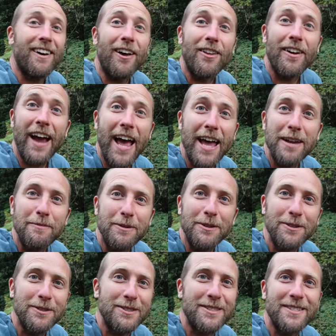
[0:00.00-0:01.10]
other
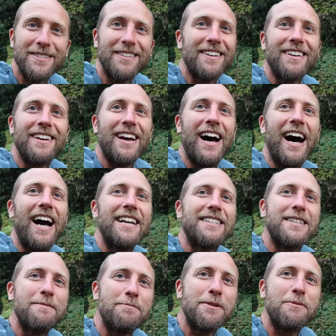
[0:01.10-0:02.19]
animals, I
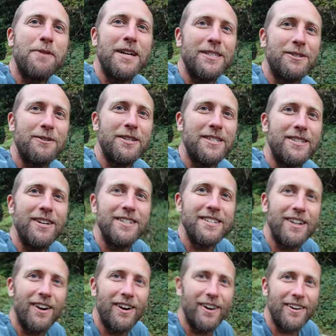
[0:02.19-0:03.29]
simply want to
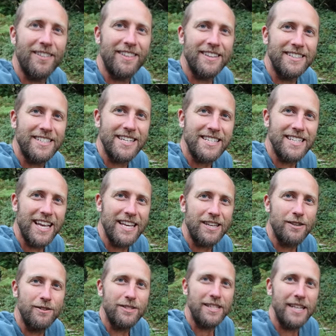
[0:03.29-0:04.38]
return to earth just
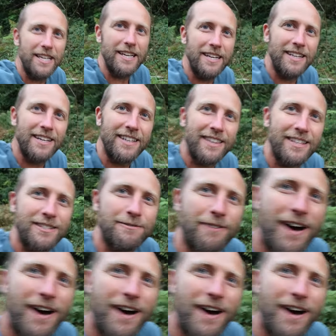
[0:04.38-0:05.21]
like you see this